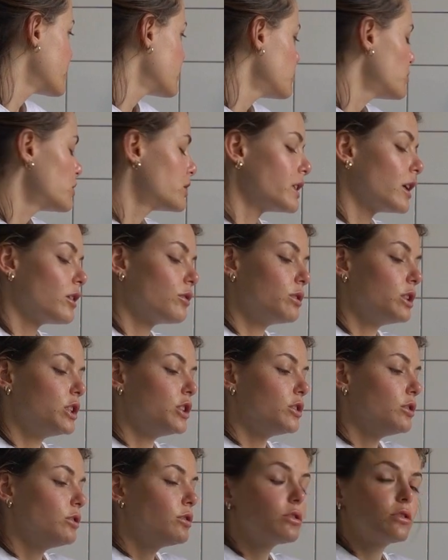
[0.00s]
some sour
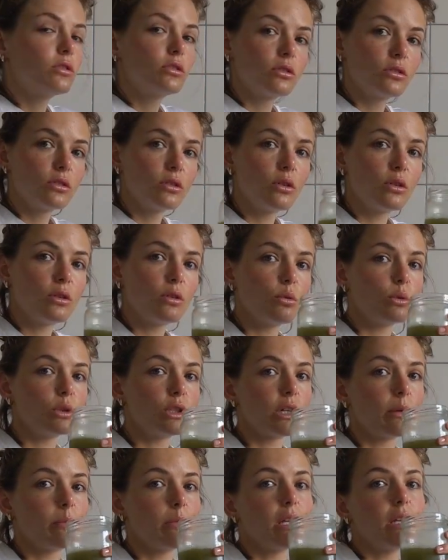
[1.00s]
juice,
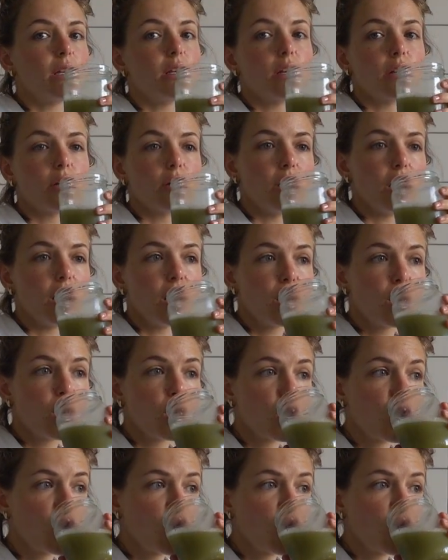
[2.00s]
which I made the other day.